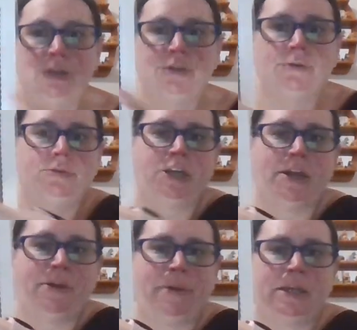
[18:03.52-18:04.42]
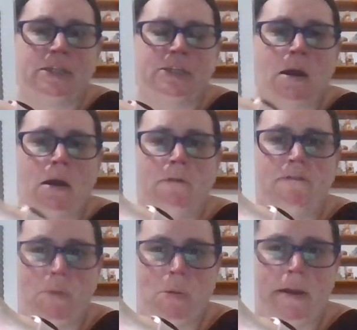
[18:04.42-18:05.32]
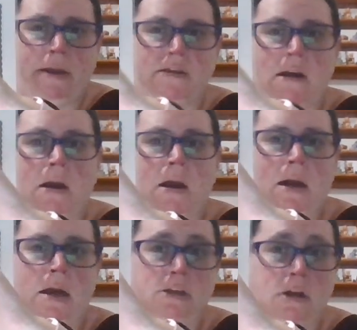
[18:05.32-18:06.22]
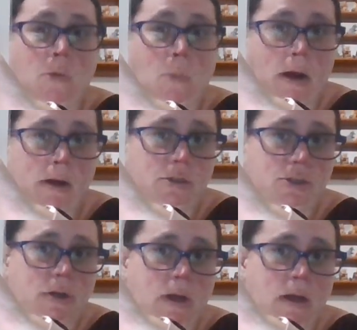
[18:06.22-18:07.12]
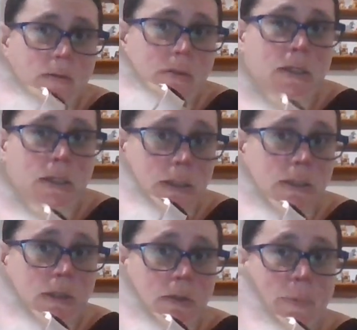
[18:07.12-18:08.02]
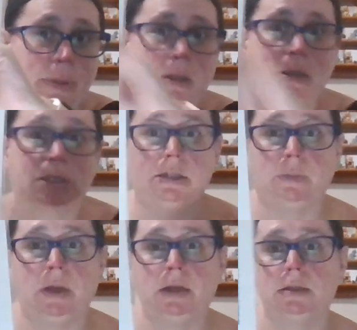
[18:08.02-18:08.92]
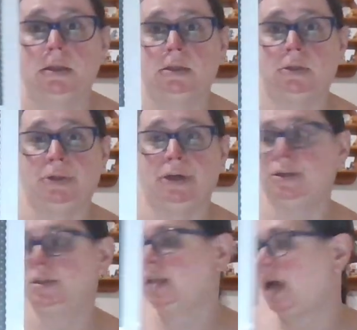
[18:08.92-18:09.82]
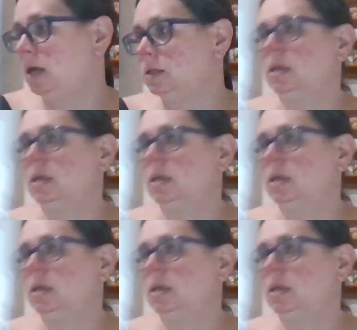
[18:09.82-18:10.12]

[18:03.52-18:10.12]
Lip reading: So January started, February started, and I started March, because I did this a little bit this month. So here is that.